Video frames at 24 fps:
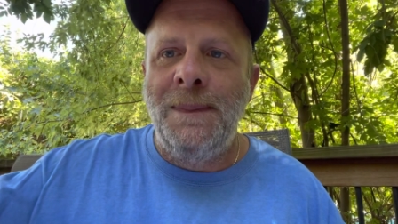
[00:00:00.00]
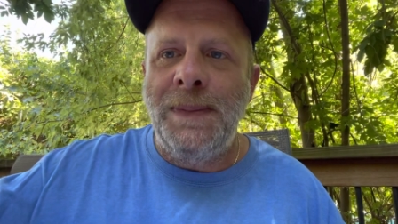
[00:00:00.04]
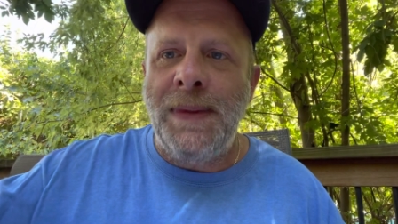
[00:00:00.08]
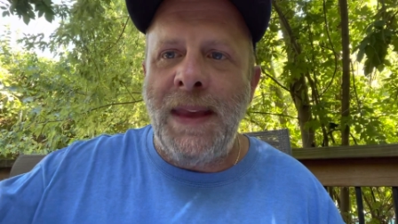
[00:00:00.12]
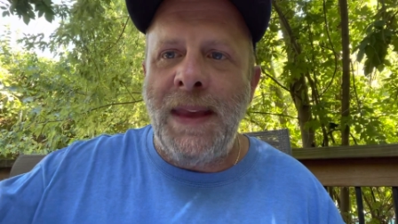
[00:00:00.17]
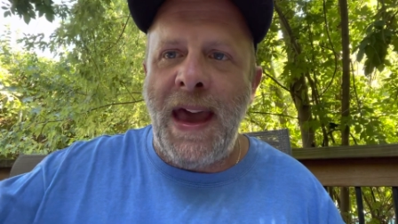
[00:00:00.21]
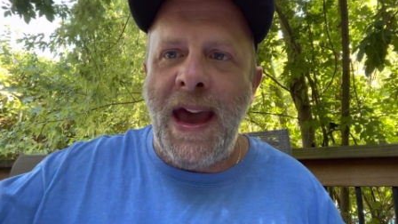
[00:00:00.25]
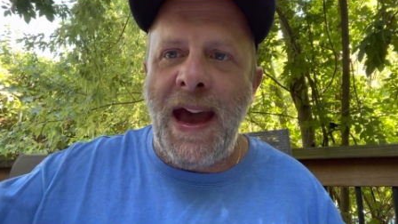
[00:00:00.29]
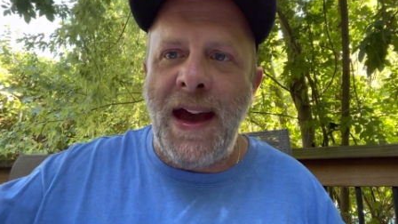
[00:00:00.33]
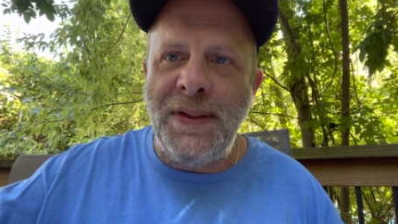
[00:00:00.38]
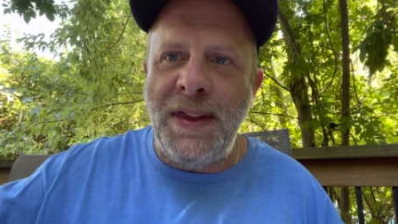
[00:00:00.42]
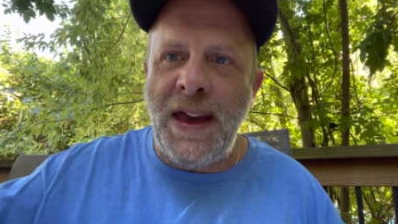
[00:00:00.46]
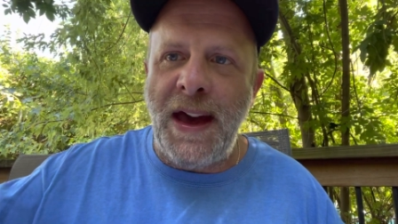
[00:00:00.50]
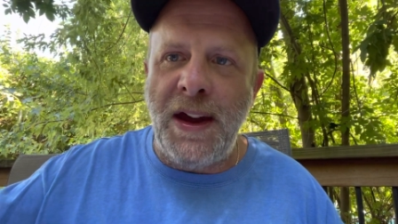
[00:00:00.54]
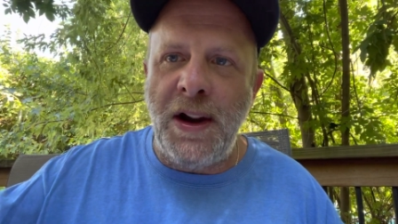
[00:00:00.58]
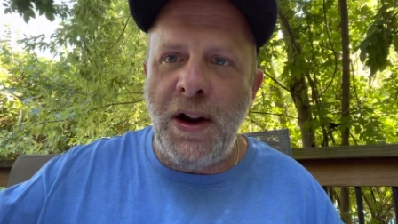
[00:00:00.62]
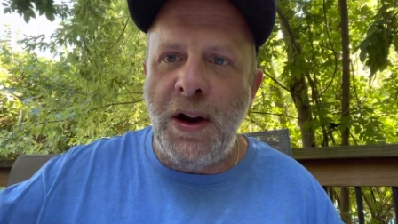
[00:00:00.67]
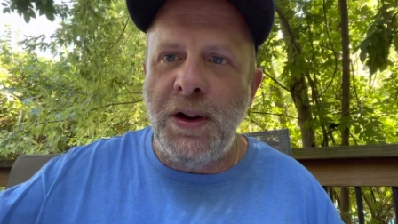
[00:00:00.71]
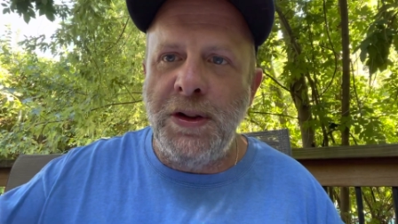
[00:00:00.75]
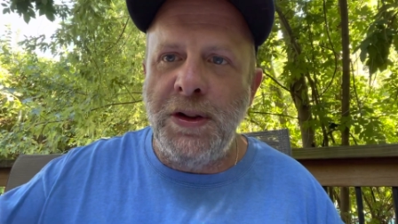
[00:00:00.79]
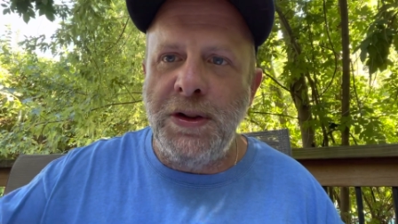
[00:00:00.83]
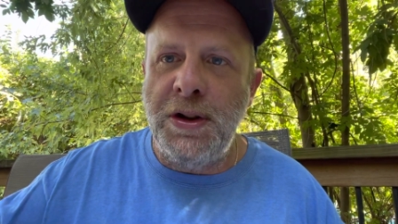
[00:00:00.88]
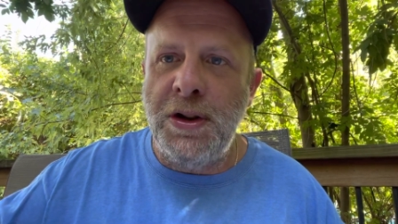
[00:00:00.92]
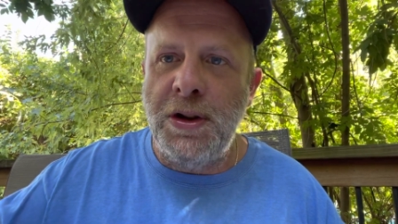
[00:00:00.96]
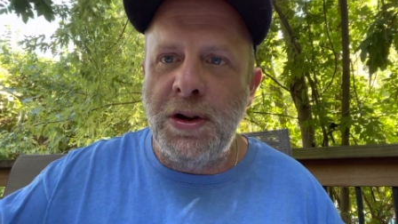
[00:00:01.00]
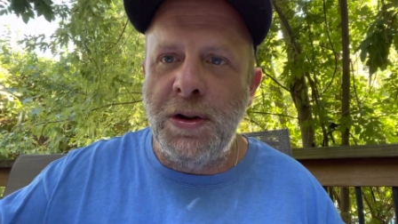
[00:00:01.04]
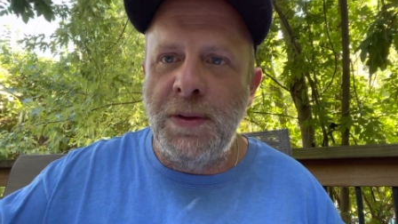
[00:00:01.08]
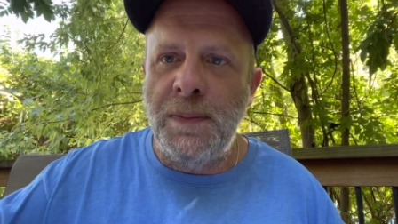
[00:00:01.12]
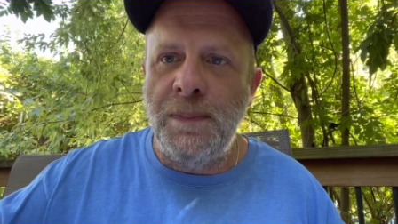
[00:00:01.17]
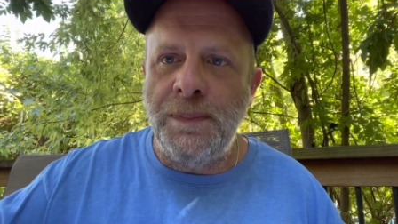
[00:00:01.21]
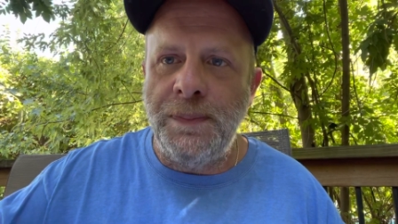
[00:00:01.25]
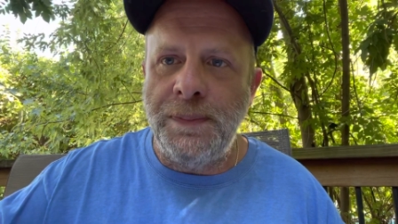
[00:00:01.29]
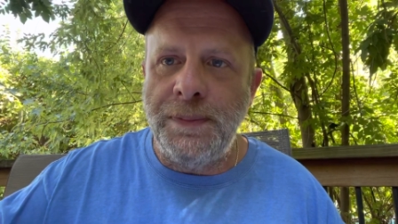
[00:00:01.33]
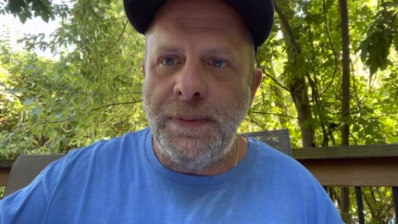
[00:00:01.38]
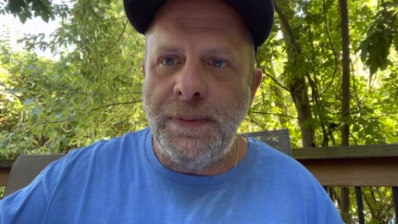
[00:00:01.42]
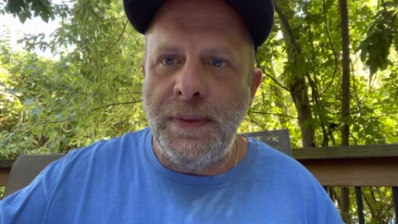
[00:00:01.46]
Have that on your,
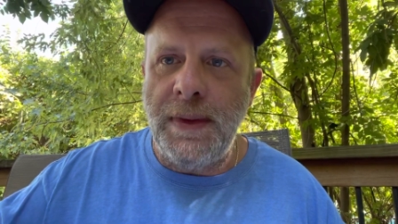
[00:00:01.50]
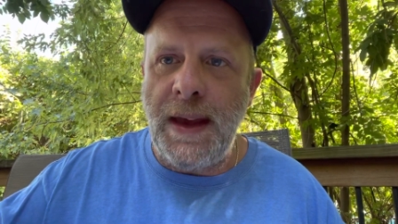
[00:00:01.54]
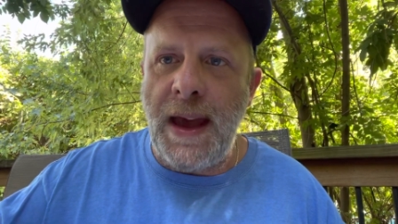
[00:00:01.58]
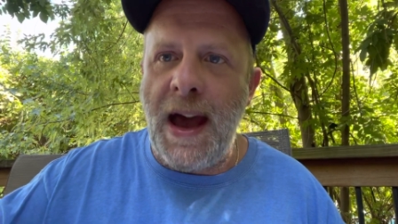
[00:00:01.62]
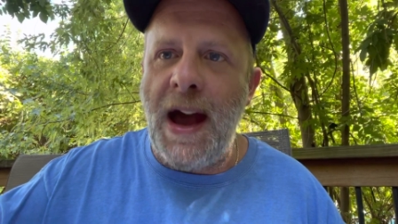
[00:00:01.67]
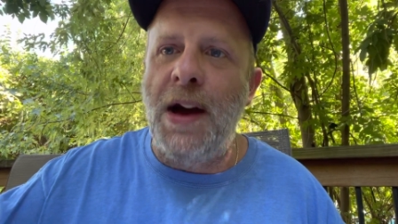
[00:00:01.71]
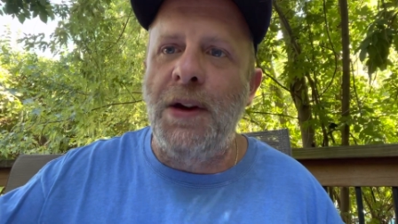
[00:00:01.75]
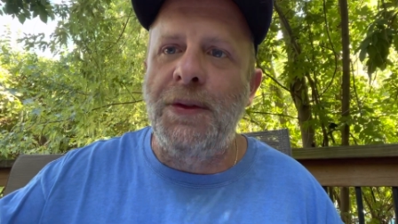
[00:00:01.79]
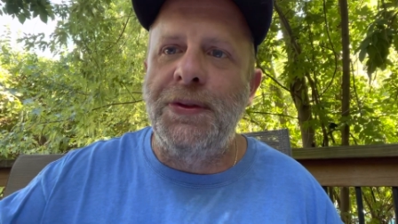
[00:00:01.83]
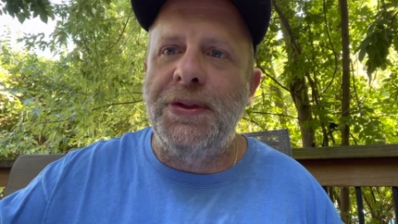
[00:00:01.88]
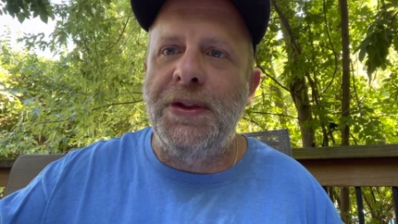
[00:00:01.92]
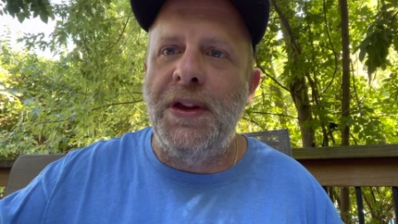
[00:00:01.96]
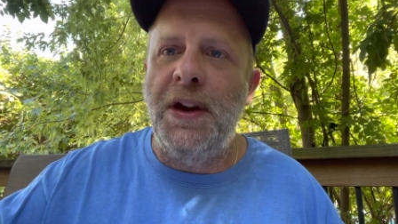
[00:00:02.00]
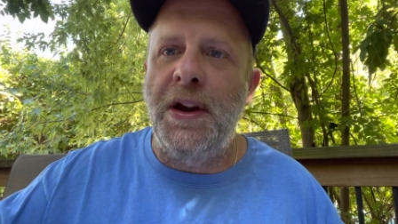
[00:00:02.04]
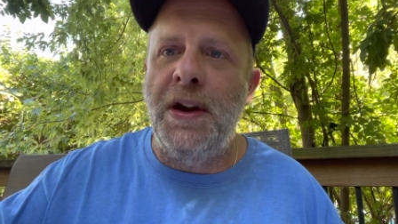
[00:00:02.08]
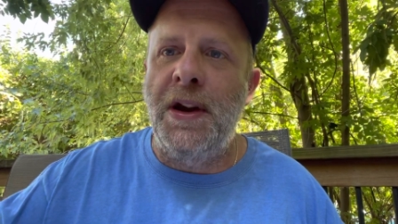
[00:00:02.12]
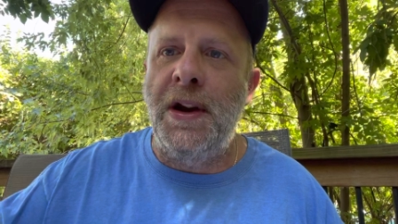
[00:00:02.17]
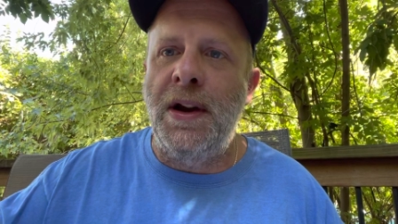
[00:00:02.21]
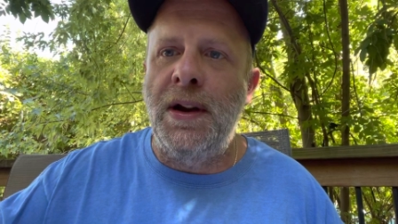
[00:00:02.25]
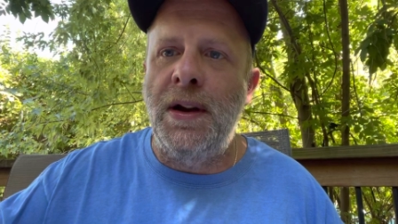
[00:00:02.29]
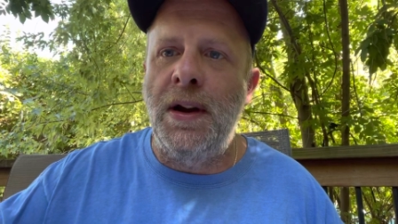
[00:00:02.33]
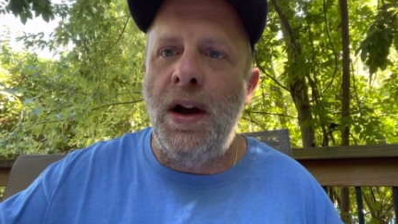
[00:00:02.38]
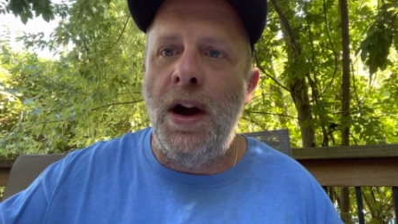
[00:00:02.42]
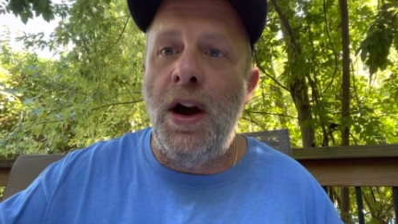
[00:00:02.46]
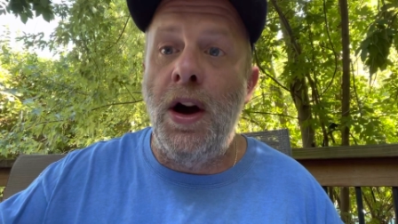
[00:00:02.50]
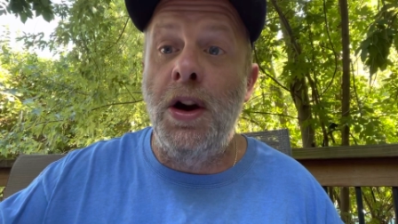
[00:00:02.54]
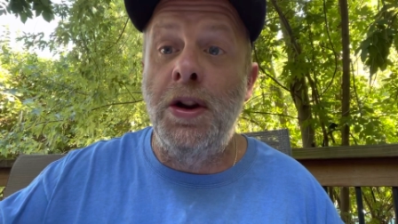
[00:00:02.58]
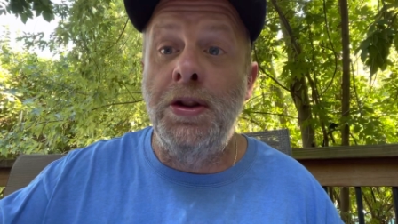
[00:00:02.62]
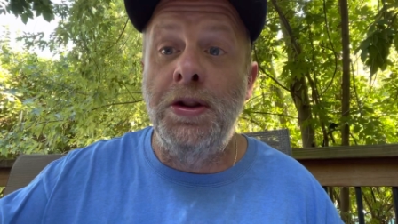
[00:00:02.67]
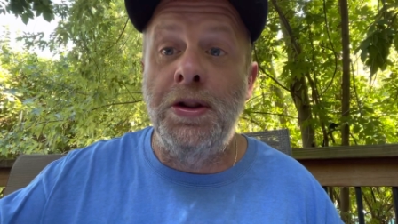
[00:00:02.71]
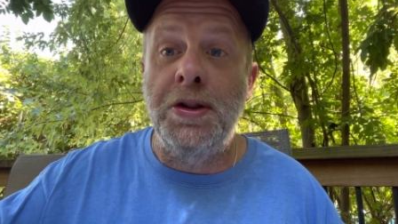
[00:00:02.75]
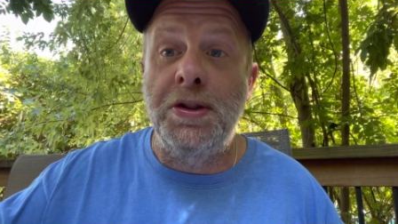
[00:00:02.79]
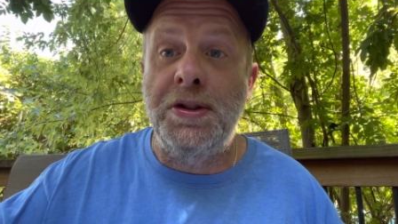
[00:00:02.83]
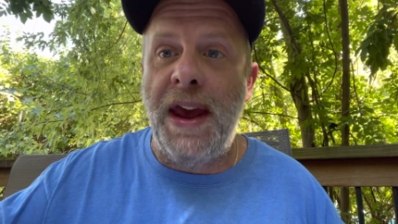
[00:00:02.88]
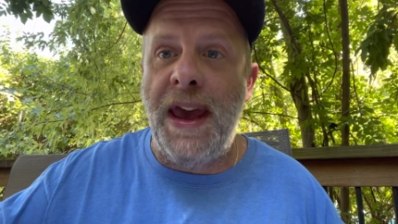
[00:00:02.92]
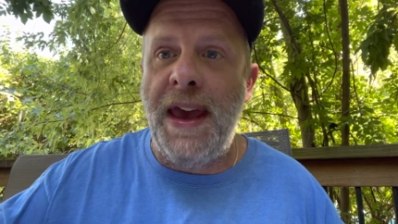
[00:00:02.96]
out there on
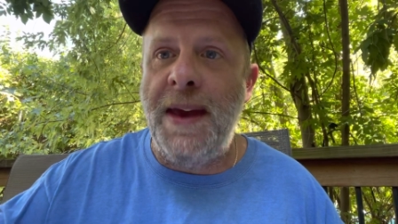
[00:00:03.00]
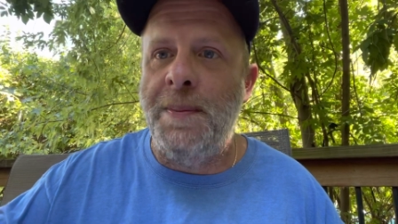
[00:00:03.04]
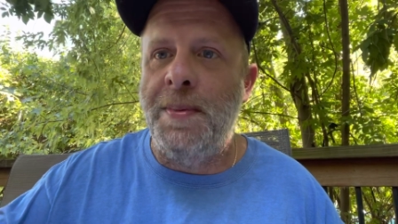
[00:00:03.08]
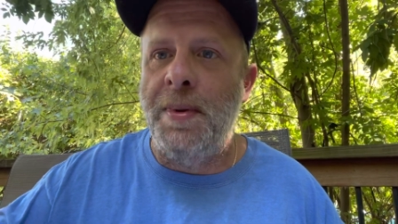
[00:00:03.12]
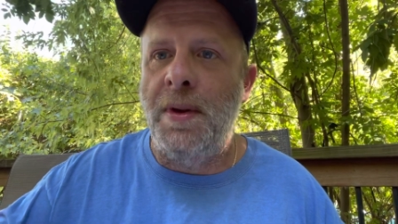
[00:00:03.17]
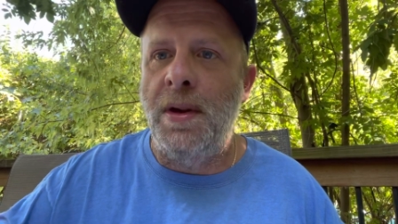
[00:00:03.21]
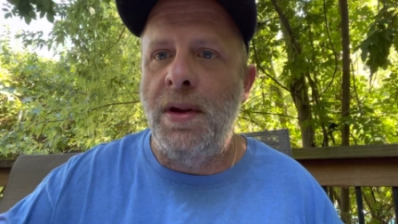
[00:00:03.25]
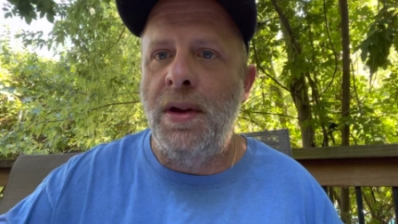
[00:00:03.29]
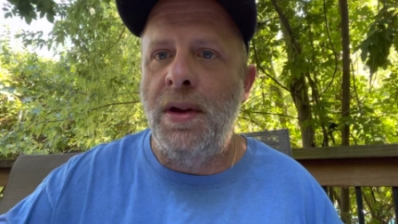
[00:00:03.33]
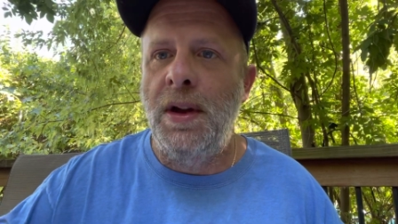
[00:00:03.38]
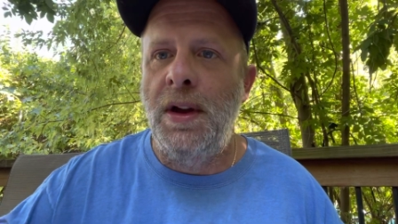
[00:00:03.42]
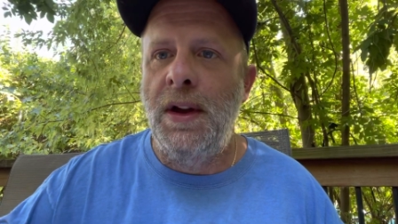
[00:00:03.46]
your table.